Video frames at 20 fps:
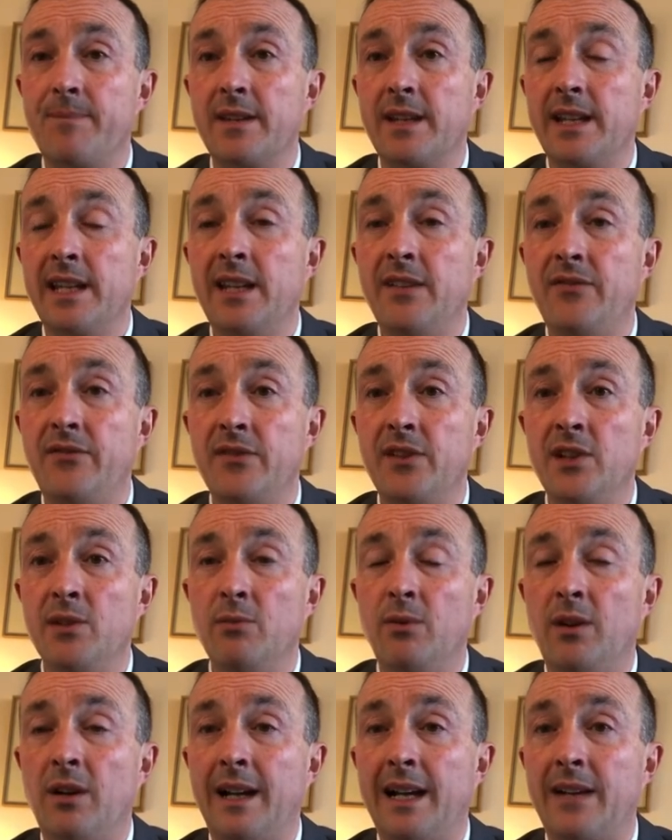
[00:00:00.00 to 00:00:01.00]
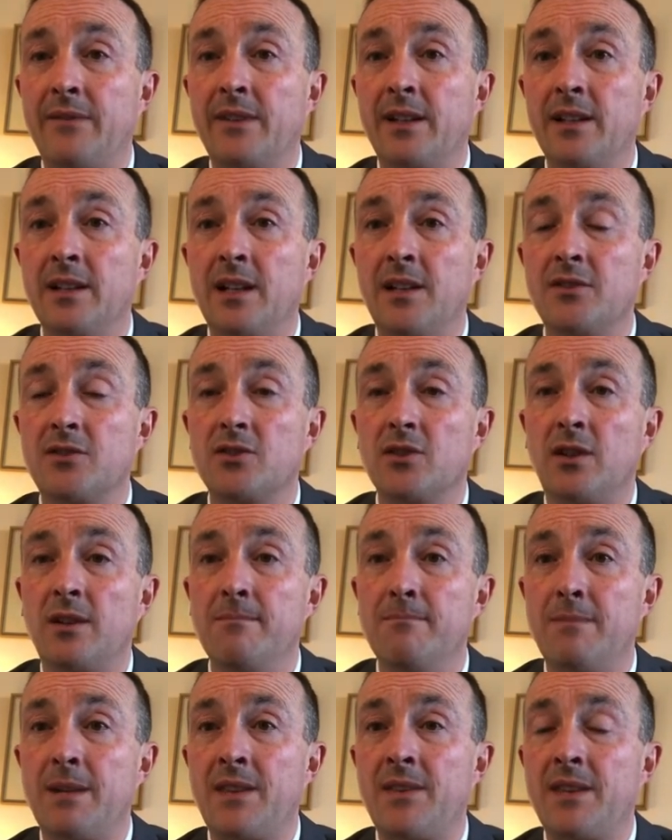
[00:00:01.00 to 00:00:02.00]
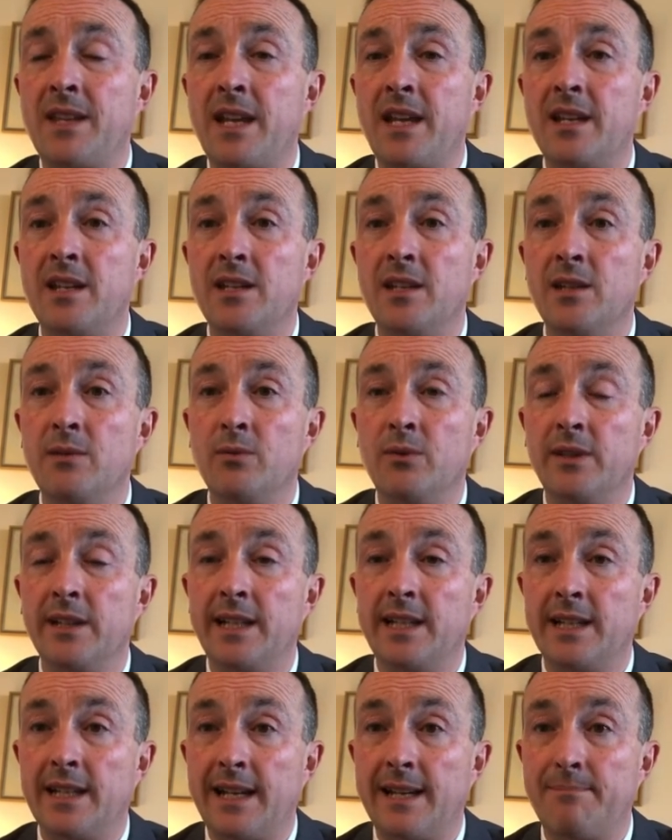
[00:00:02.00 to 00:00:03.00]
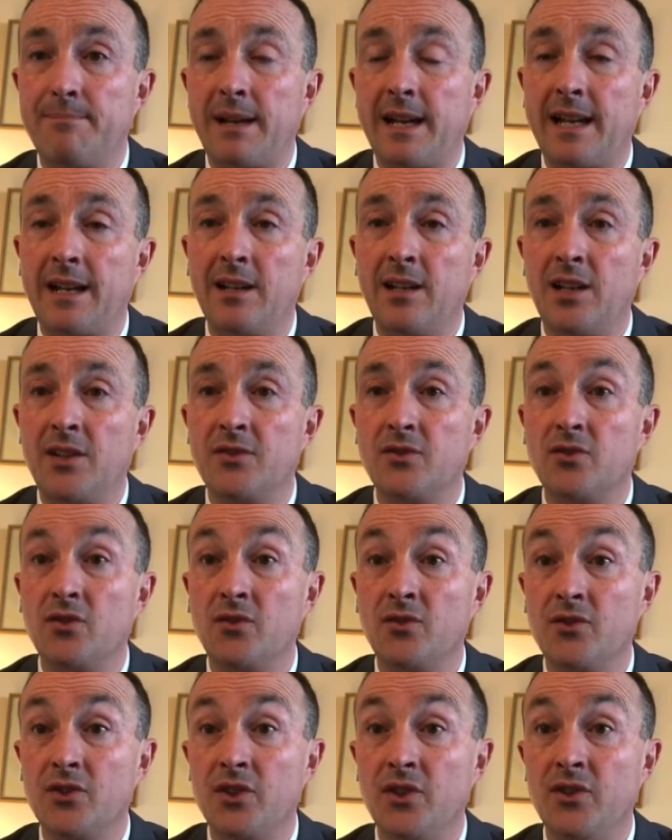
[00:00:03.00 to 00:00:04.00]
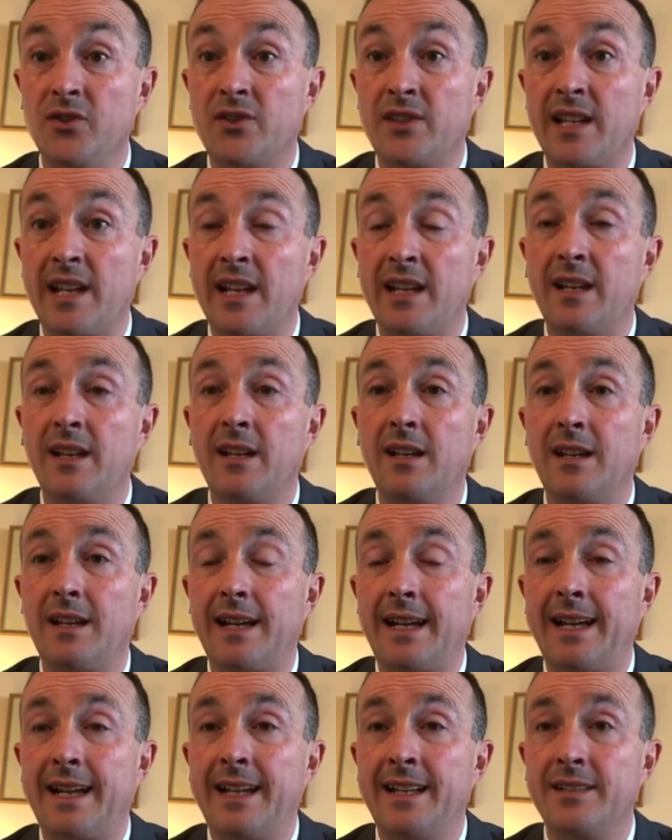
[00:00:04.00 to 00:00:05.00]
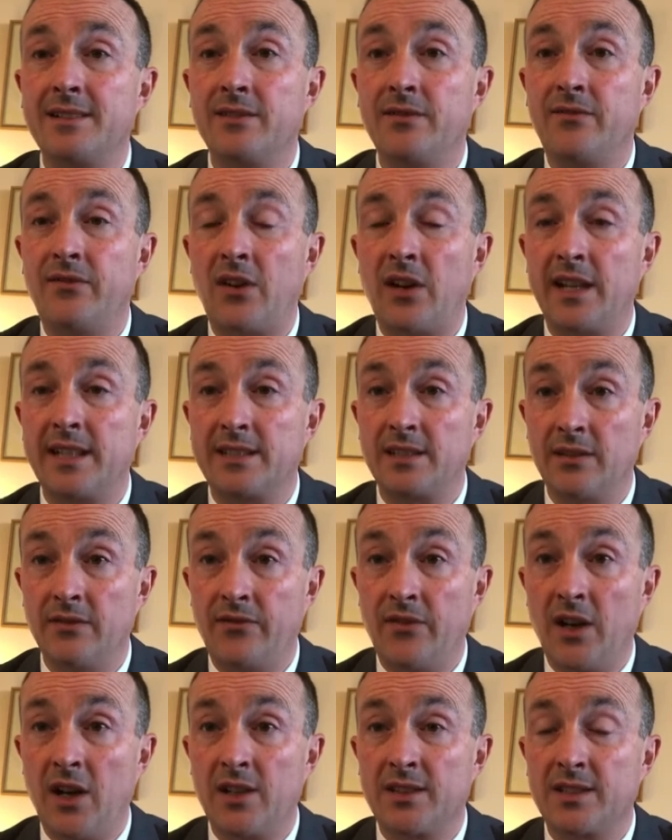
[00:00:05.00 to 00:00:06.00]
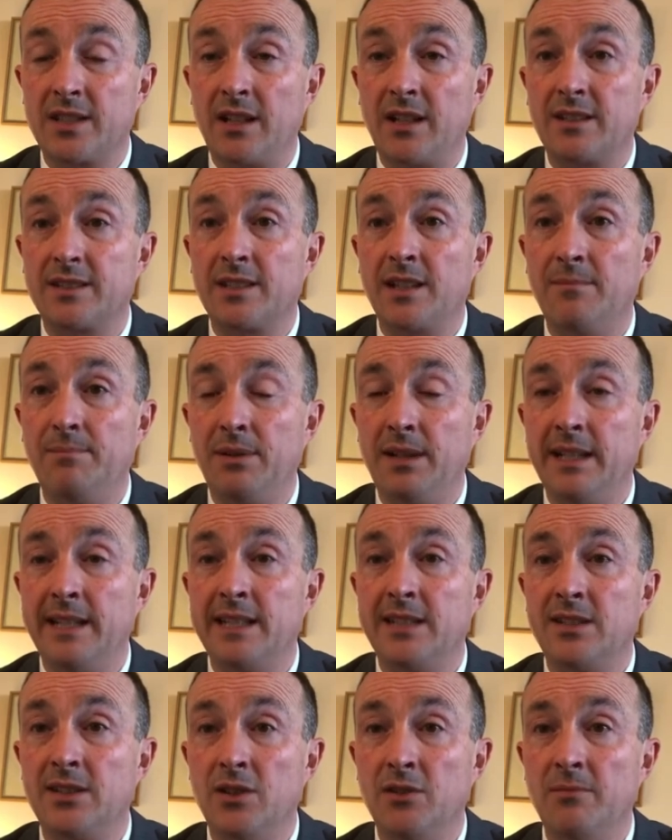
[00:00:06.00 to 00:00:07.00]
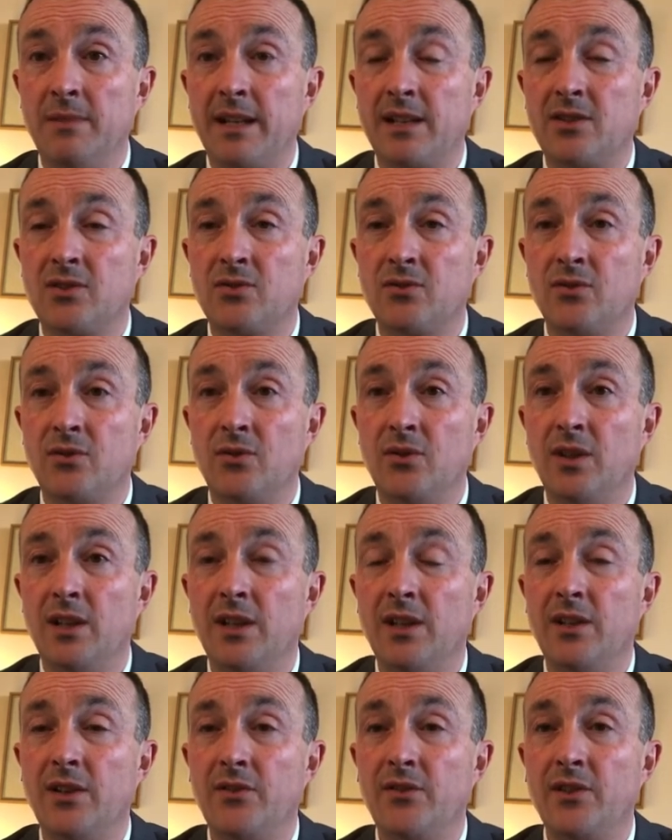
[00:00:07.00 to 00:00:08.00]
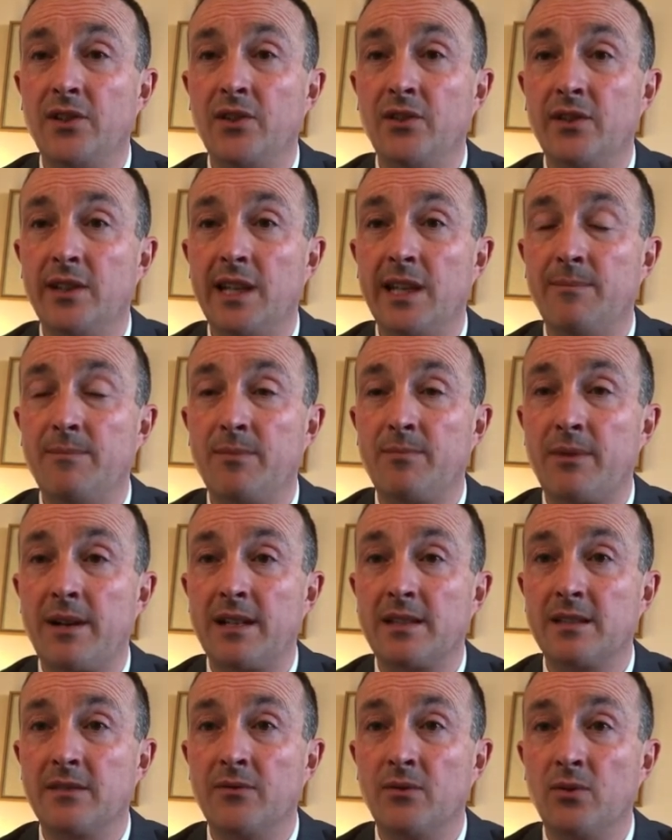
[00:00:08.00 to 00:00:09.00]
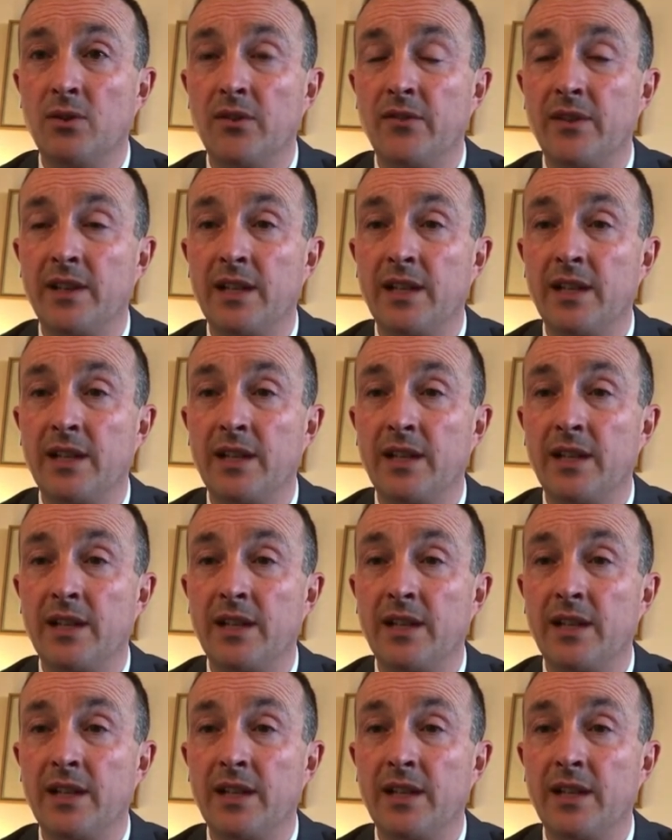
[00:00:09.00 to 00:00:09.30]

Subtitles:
If you are having lunch on Monday, you will need a packed lunch on Tuesday and vice versa. So please do make sure that you keep abreast of all of the